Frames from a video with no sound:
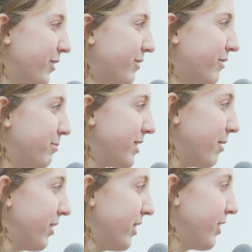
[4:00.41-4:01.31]
grown from
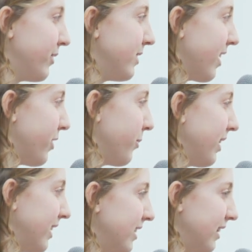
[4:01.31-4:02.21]
someone who is
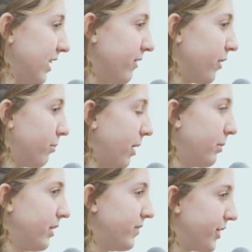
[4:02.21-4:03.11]
unwilling to leave her
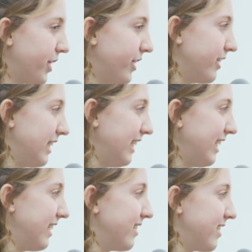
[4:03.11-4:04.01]
bubble of
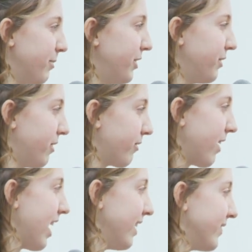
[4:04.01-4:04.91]
security into someone who
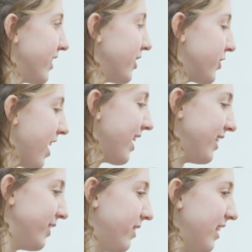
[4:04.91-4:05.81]
thrives on
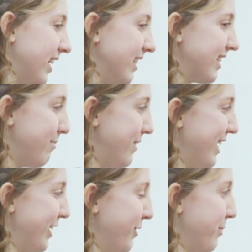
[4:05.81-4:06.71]
trying new things and
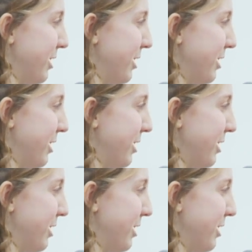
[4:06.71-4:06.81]
meeting new